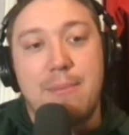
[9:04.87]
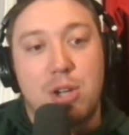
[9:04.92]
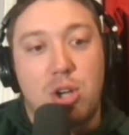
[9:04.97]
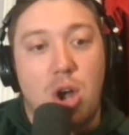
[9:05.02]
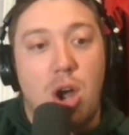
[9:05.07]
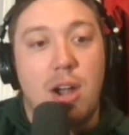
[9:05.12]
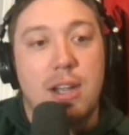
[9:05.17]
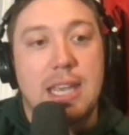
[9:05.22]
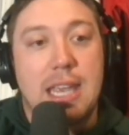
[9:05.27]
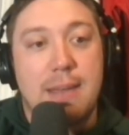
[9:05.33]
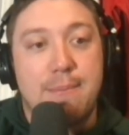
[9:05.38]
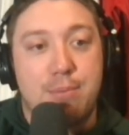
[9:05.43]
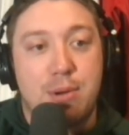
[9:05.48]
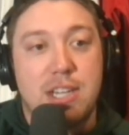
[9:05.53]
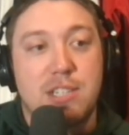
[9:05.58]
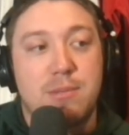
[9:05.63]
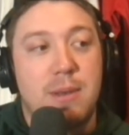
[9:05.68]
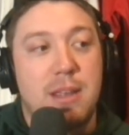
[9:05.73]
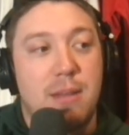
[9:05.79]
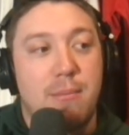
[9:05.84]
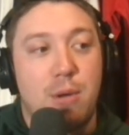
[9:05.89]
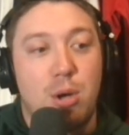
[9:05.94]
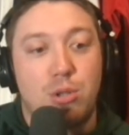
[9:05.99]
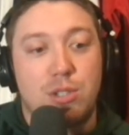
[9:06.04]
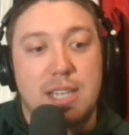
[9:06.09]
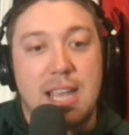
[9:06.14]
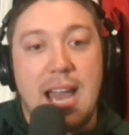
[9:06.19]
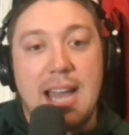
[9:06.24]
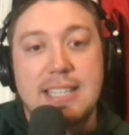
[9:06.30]
McConkey impressed me the
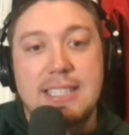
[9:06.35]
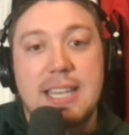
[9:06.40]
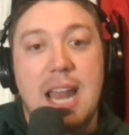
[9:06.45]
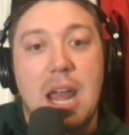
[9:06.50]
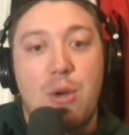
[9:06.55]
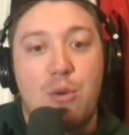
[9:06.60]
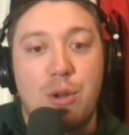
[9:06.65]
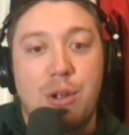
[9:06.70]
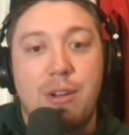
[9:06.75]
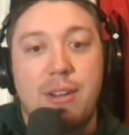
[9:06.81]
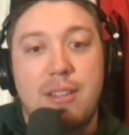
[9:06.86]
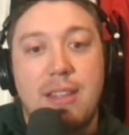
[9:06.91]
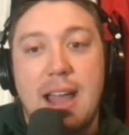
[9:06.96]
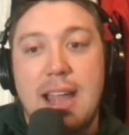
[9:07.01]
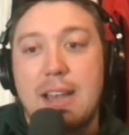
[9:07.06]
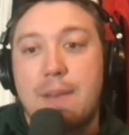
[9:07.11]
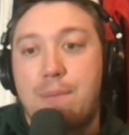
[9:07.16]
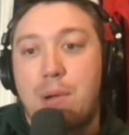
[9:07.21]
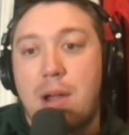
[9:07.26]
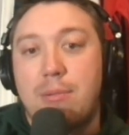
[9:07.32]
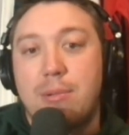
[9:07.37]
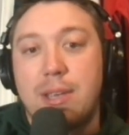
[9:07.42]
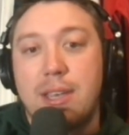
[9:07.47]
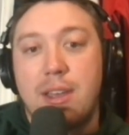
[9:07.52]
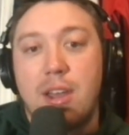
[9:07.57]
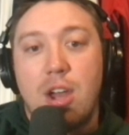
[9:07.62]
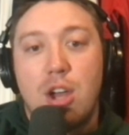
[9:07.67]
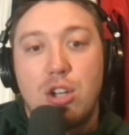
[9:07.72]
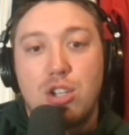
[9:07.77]
most. Guys that I really liked,
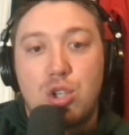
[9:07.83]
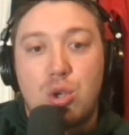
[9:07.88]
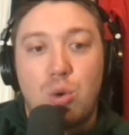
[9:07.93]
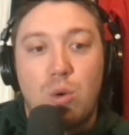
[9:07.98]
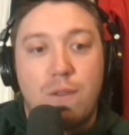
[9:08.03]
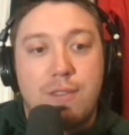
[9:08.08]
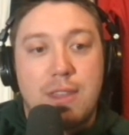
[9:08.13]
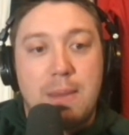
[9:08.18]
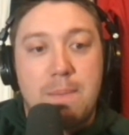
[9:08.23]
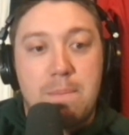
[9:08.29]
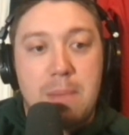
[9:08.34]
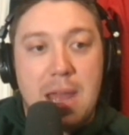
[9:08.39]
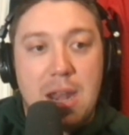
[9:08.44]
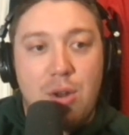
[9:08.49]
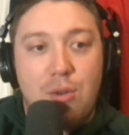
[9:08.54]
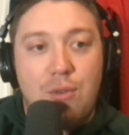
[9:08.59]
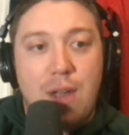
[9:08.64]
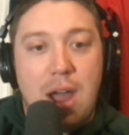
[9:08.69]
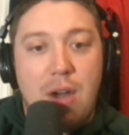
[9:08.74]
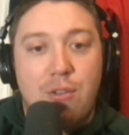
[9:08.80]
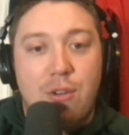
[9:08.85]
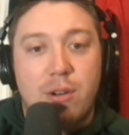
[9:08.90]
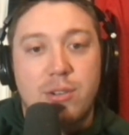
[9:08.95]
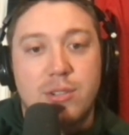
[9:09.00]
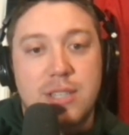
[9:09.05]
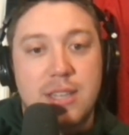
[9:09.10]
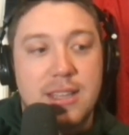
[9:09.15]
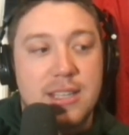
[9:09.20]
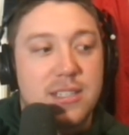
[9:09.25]
probably 2 of the better route
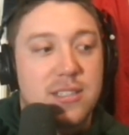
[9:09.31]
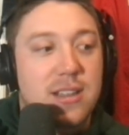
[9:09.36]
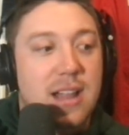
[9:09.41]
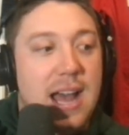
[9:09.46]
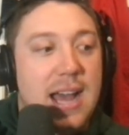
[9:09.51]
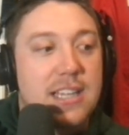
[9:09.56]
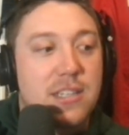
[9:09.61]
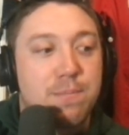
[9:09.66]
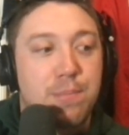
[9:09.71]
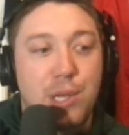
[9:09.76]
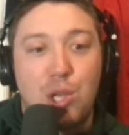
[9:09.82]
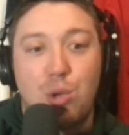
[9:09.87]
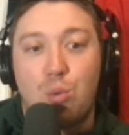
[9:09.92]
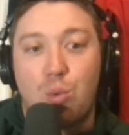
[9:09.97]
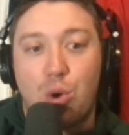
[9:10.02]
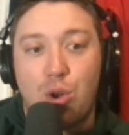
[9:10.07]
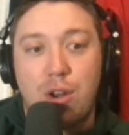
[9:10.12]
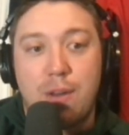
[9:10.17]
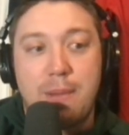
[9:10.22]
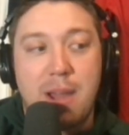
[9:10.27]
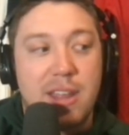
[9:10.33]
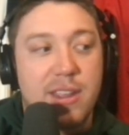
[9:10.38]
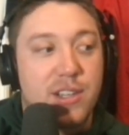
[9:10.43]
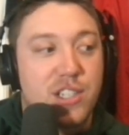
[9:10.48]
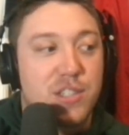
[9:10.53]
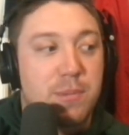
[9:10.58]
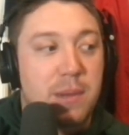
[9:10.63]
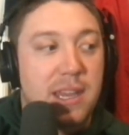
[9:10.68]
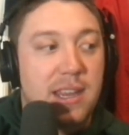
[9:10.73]
runners in this class, but you worried about
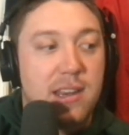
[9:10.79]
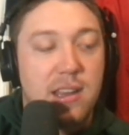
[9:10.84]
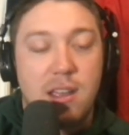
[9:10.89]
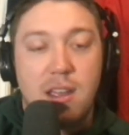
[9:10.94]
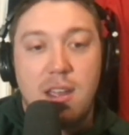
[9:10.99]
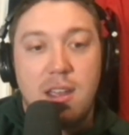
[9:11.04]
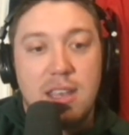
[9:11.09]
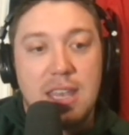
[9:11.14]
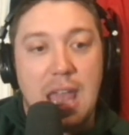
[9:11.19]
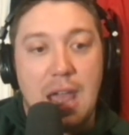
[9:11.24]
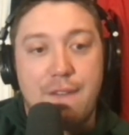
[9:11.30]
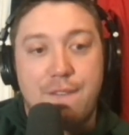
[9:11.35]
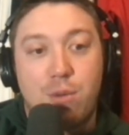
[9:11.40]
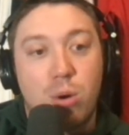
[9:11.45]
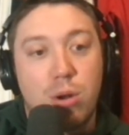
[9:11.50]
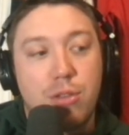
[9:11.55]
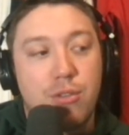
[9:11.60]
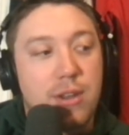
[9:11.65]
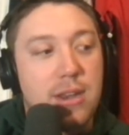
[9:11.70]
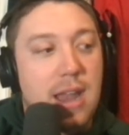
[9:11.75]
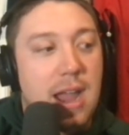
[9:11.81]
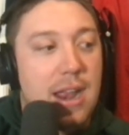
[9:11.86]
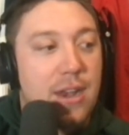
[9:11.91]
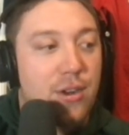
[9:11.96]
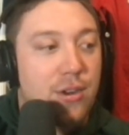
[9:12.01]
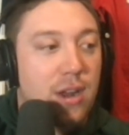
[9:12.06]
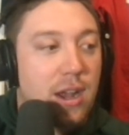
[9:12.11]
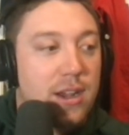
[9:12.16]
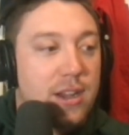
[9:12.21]
their speed. Yeah,
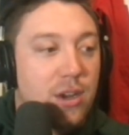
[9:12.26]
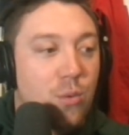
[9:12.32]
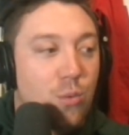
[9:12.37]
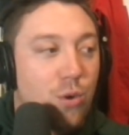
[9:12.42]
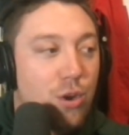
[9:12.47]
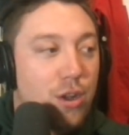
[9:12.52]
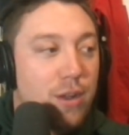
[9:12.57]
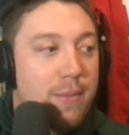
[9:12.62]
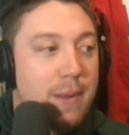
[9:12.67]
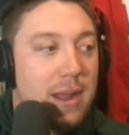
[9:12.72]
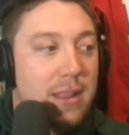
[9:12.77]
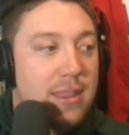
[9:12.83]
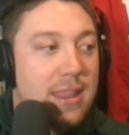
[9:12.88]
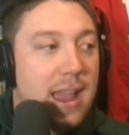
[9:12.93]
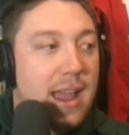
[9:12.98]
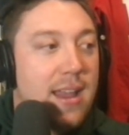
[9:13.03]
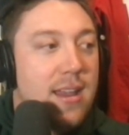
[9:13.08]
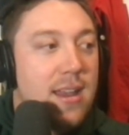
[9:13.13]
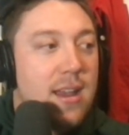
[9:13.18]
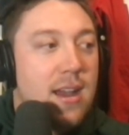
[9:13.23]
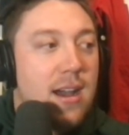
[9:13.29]
4.39, you're not going to worry about that.